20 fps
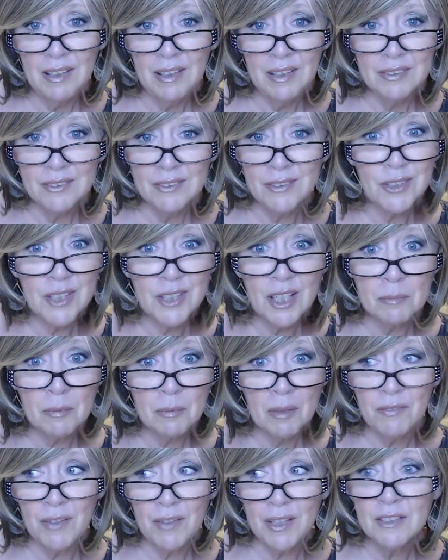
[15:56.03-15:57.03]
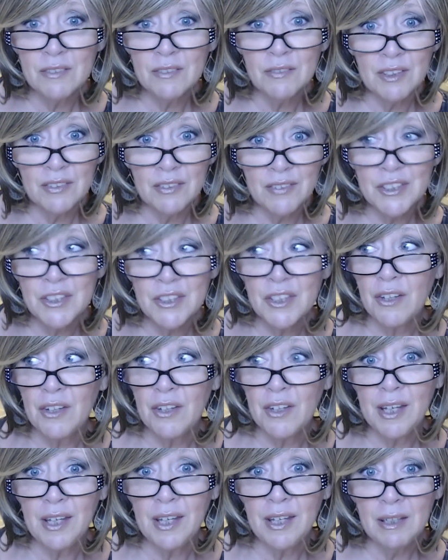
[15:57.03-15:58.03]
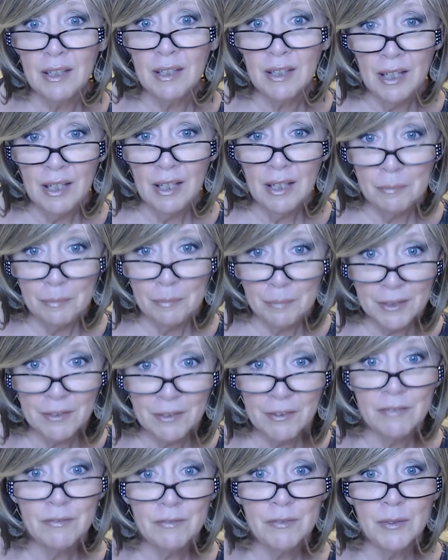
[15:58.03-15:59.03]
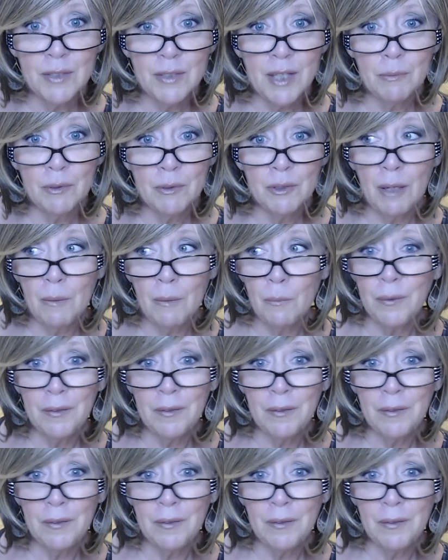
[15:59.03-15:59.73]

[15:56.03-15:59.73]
don't touch my face for the rest of the day be grateful that we're not wearing